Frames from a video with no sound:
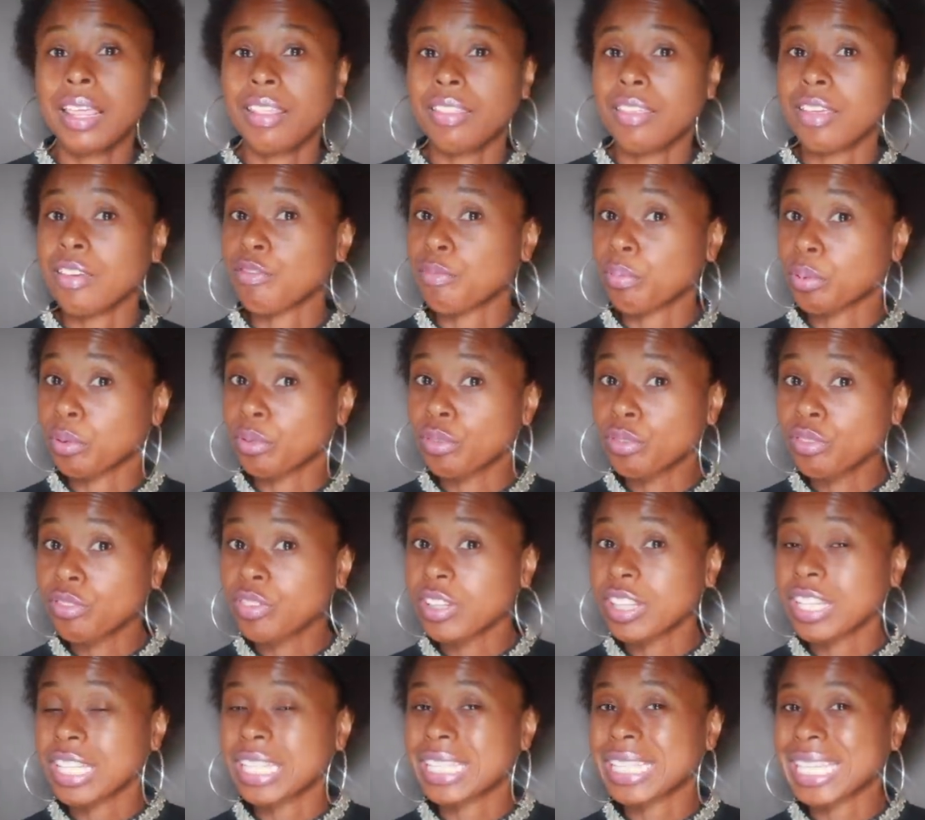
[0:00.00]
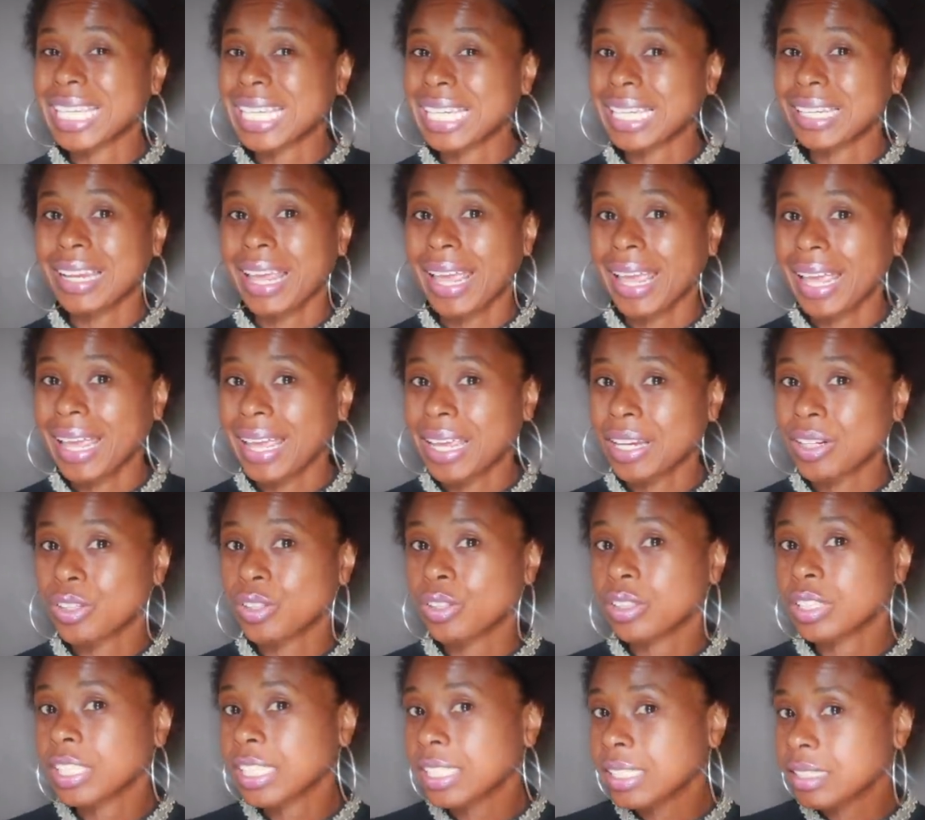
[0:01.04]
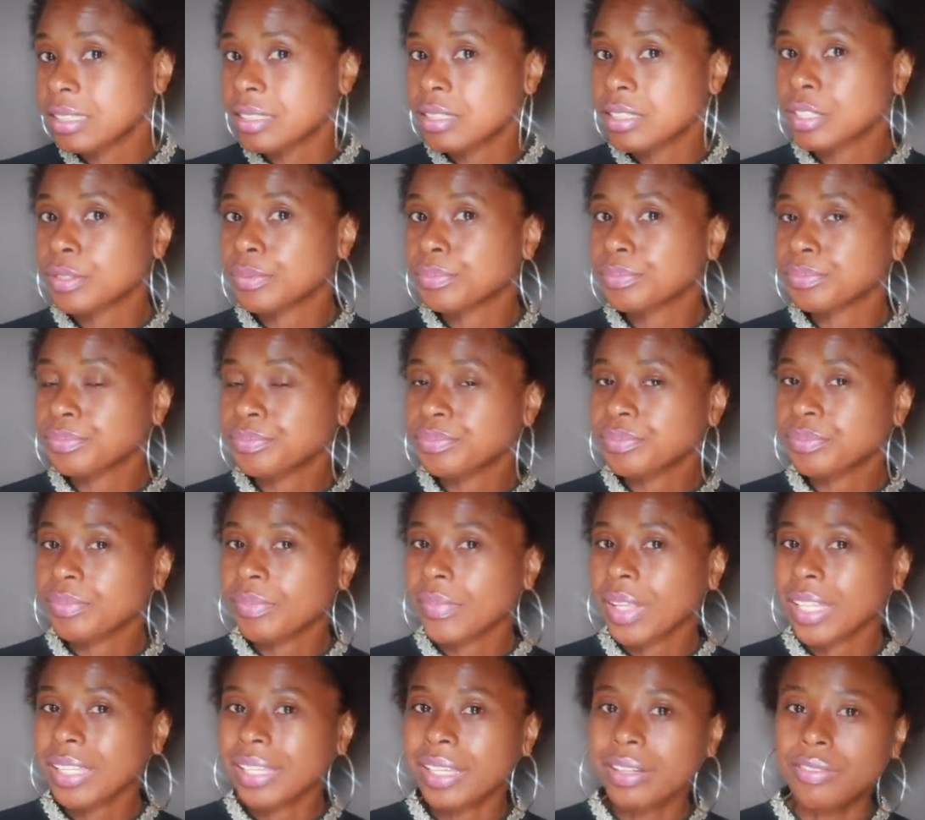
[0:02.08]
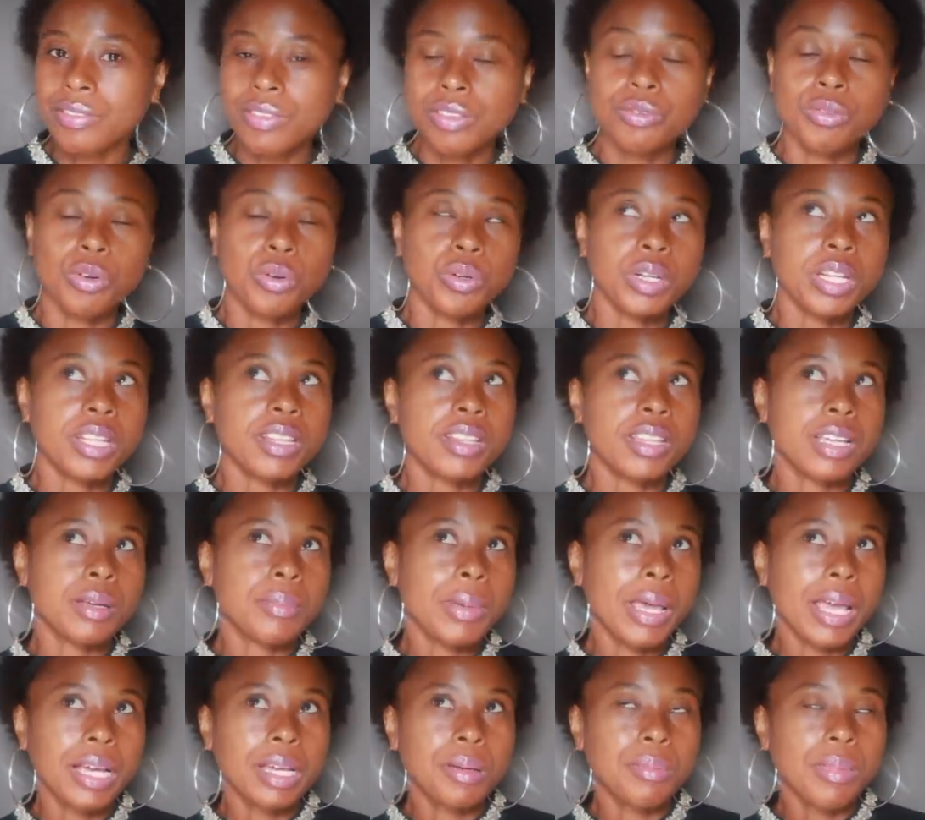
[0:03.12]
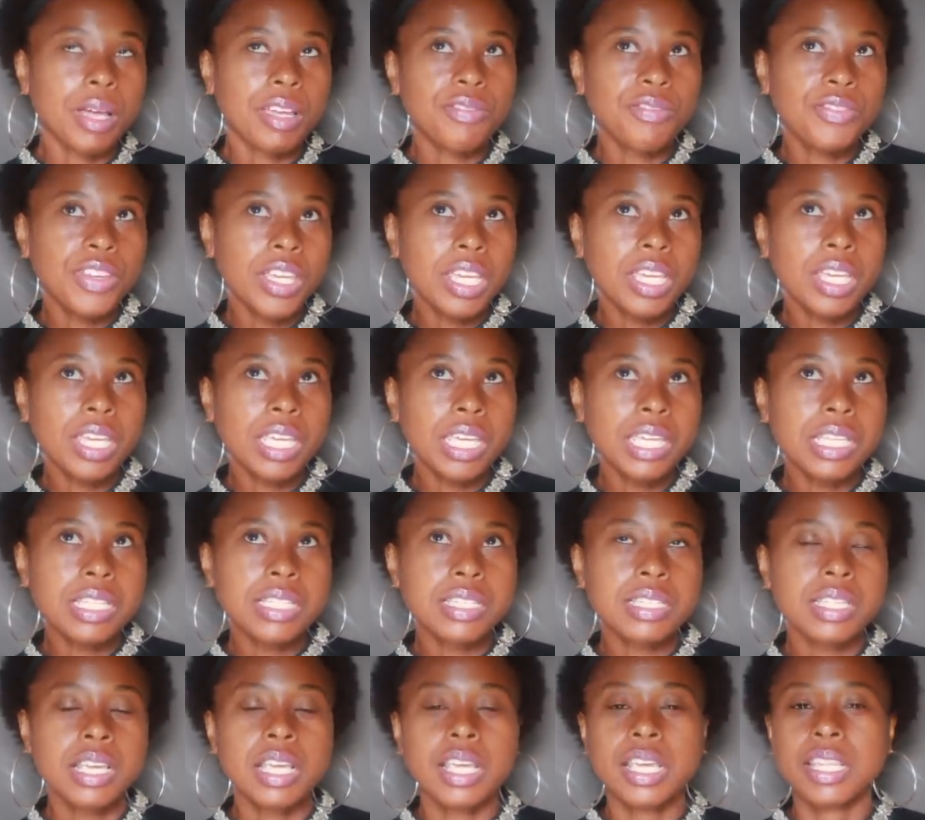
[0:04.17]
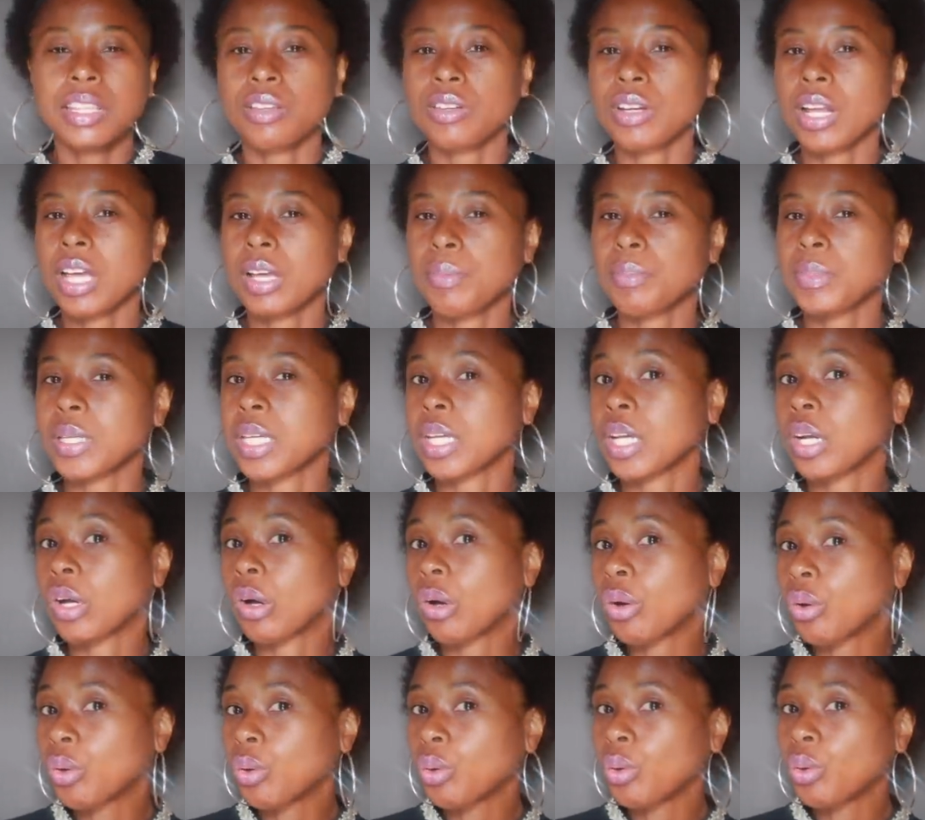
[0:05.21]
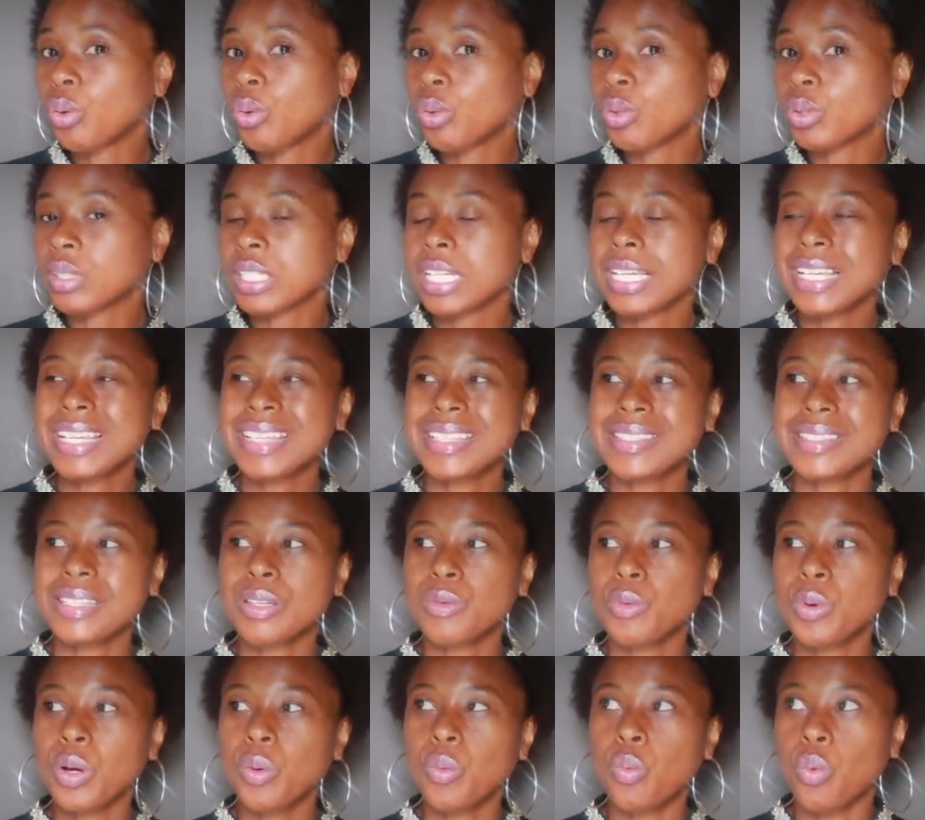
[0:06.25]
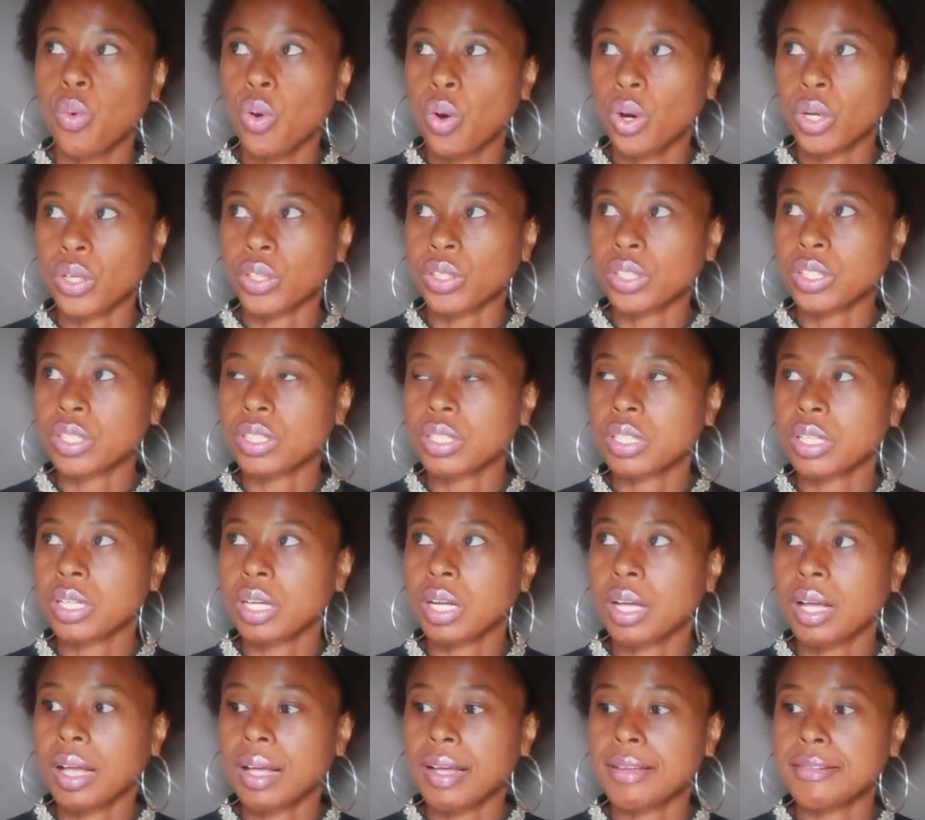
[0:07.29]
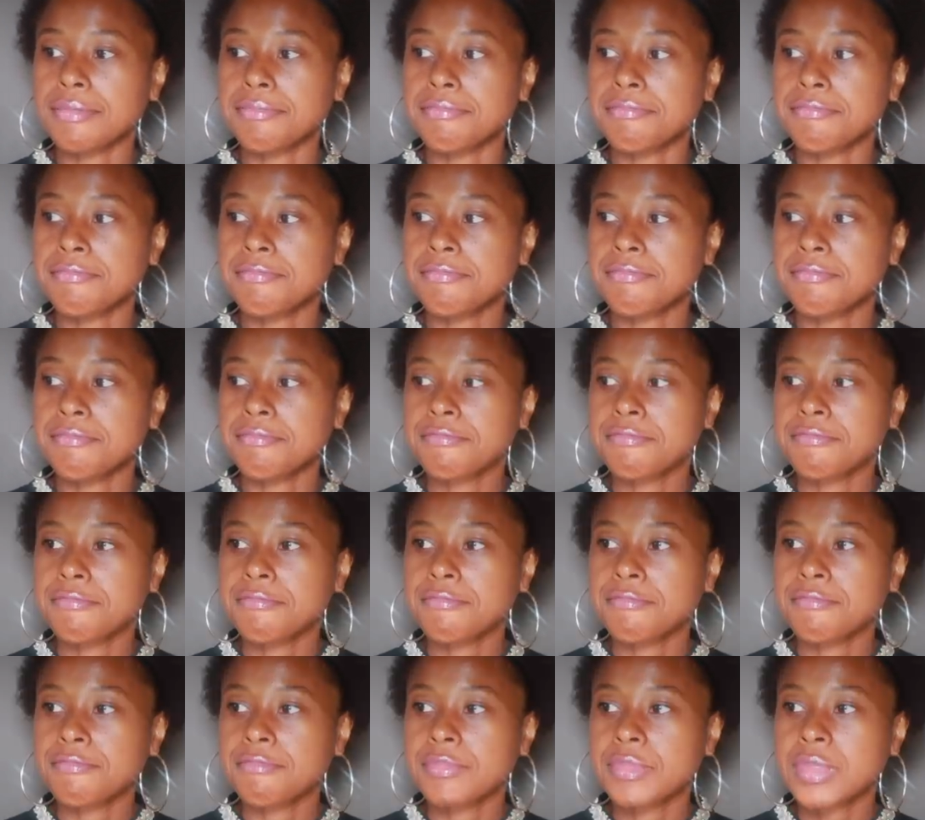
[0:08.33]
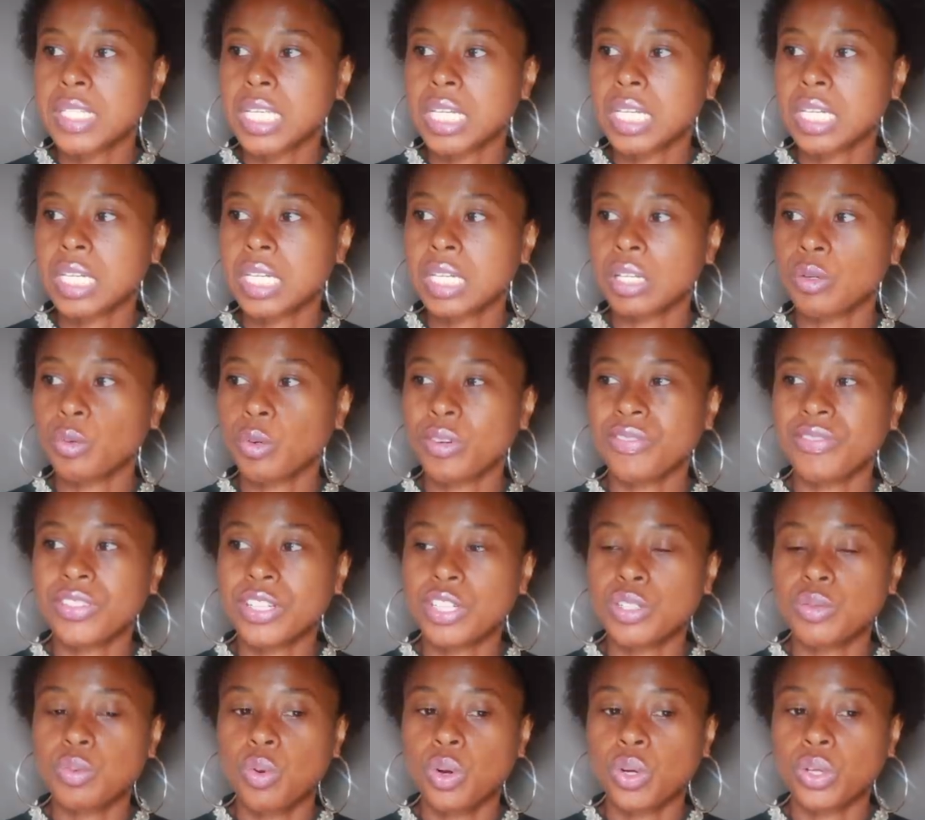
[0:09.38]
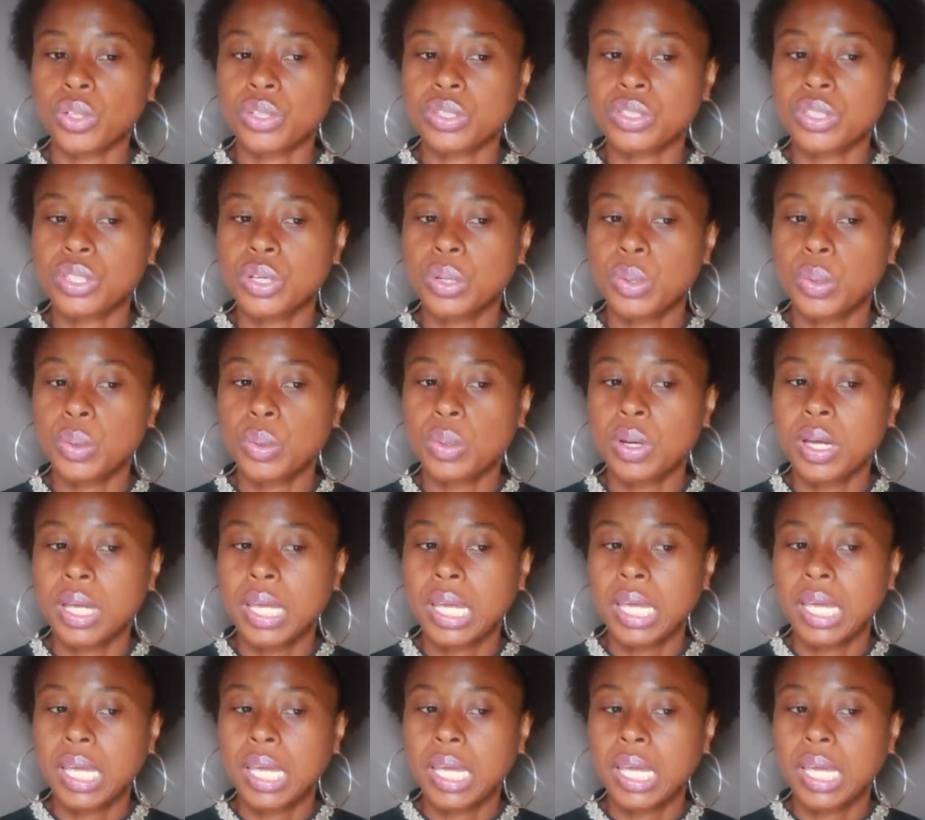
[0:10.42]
They've proven that they can handle it. They haven't thrown anything back in my face. They're not being cold. See, we're water. We're fixed water. So